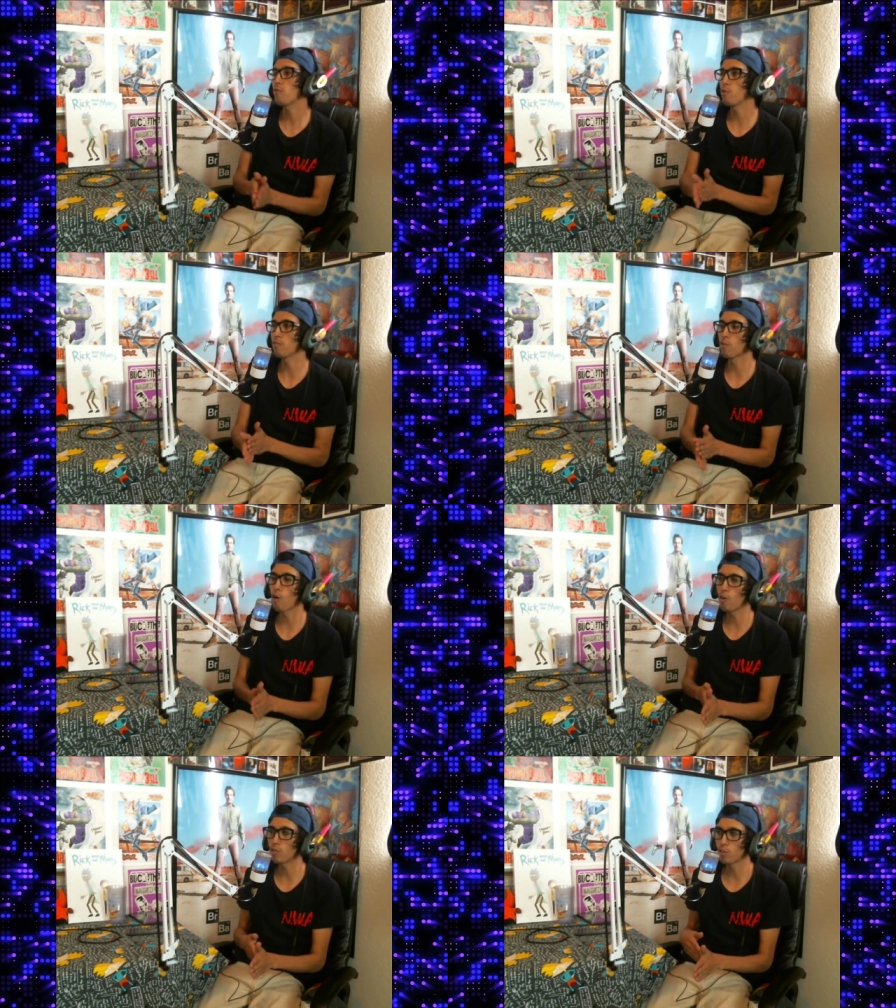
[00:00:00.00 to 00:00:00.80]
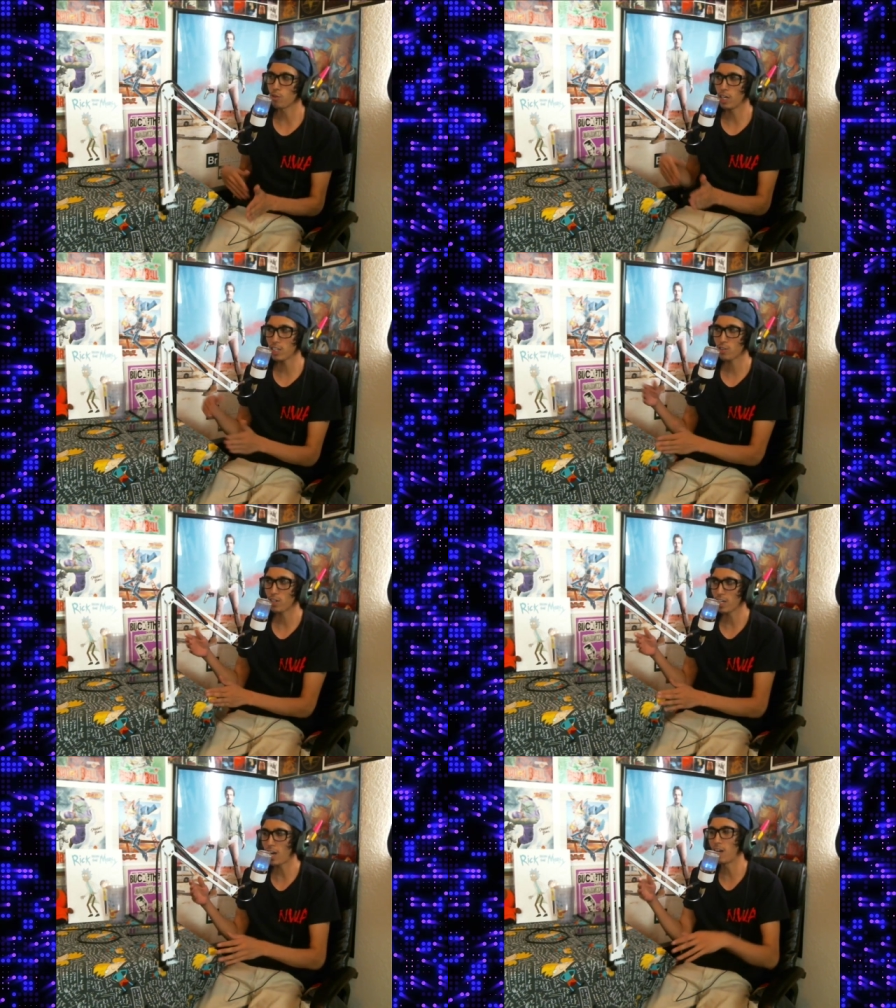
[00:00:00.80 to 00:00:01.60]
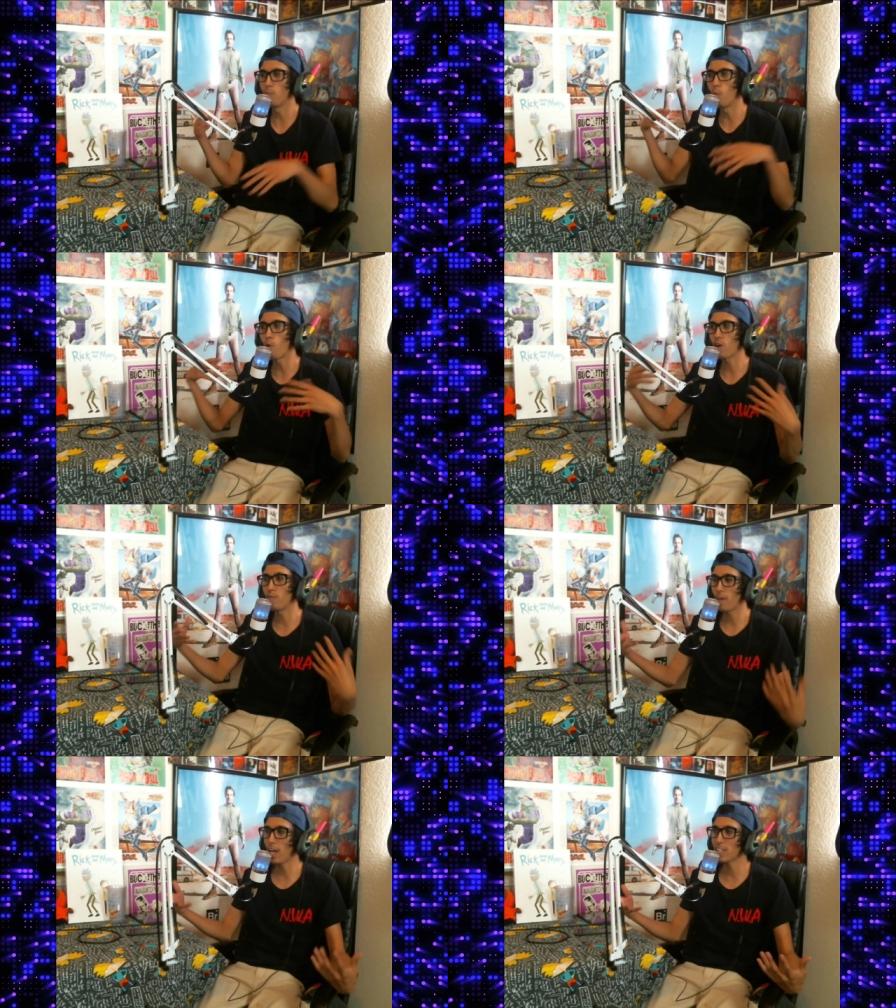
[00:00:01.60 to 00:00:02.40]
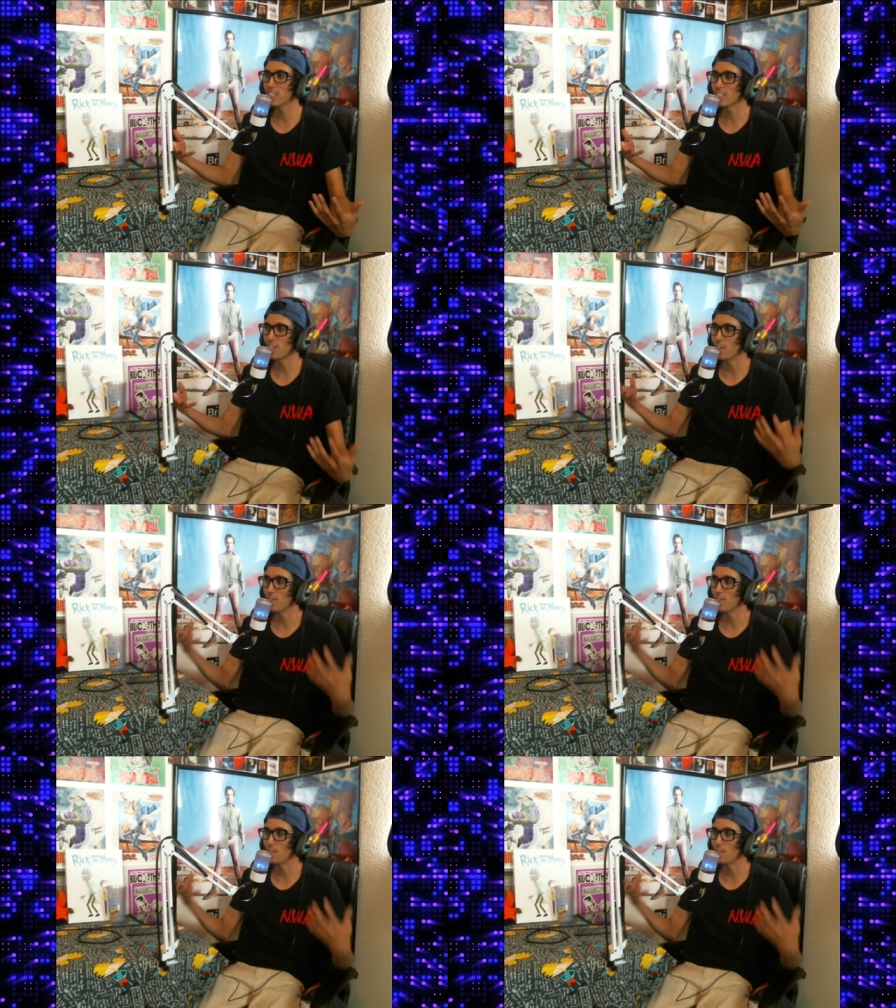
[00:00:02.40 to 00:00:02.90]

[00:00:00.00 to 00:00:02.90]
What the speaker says: we've grown through history and gotten more advanced and stuff,